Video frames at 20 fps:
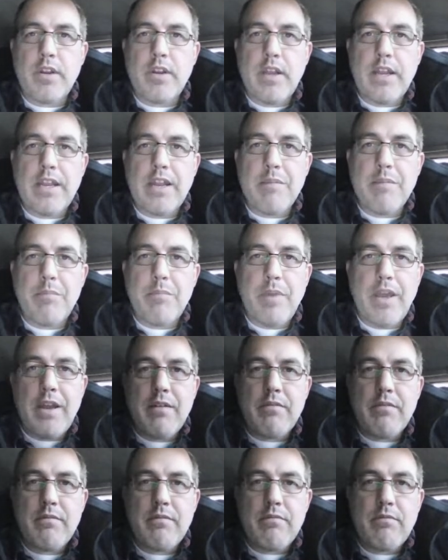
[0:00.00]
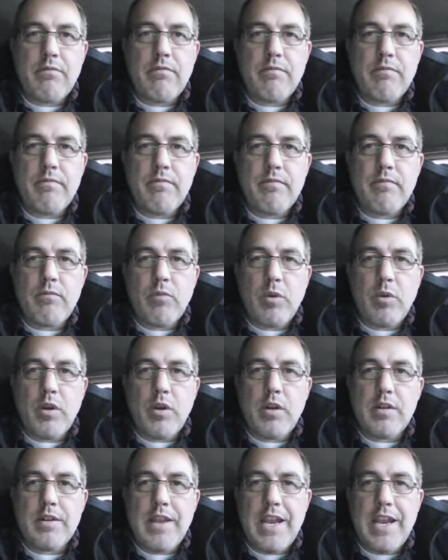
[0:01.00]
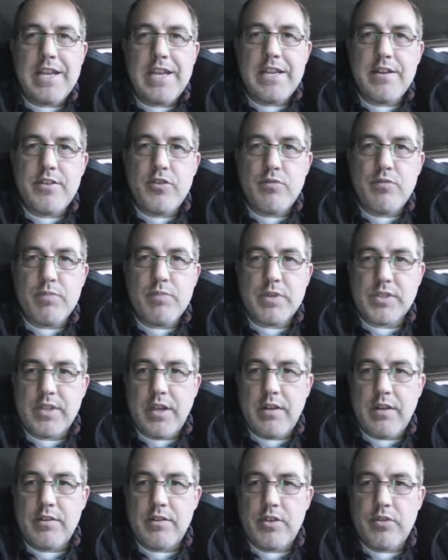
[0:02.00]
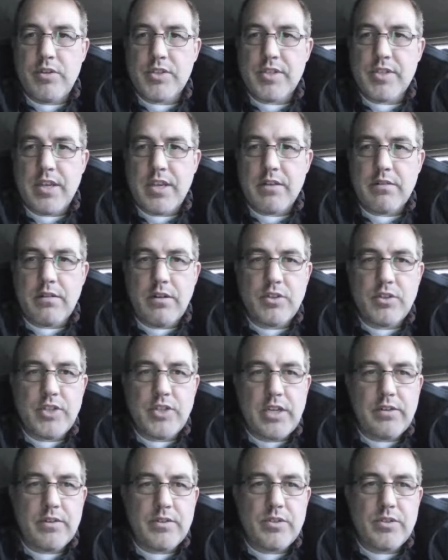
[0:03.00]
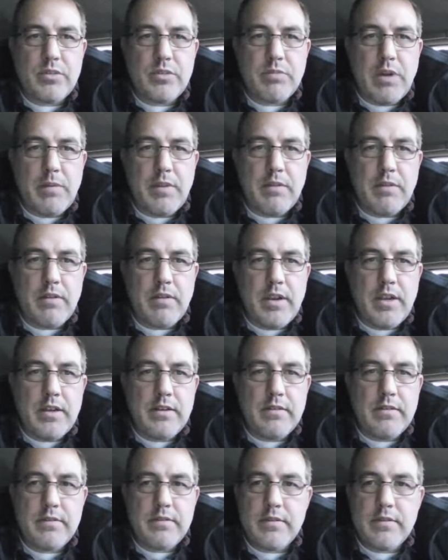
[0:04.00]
And I bet we're 82% duty cycle on our injectors too, probably, right?